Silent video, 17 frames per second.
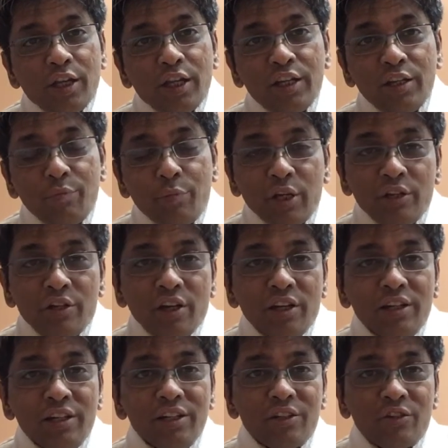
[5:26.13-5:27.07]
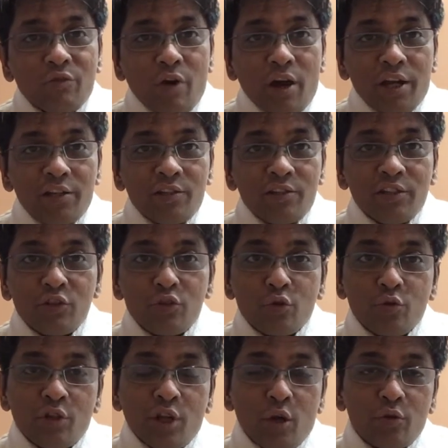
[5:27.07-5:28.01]
repeatedly twice in
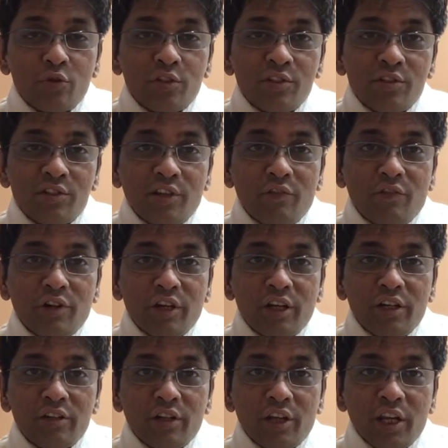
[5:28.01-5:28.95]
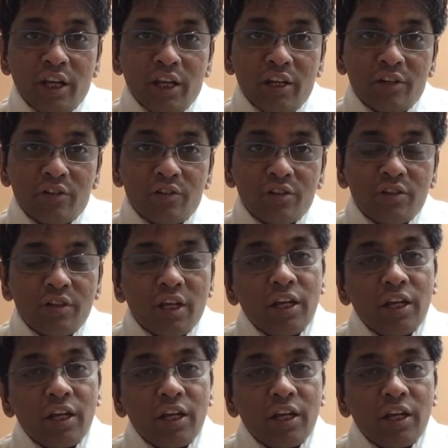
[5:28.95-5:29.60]
2007 and 8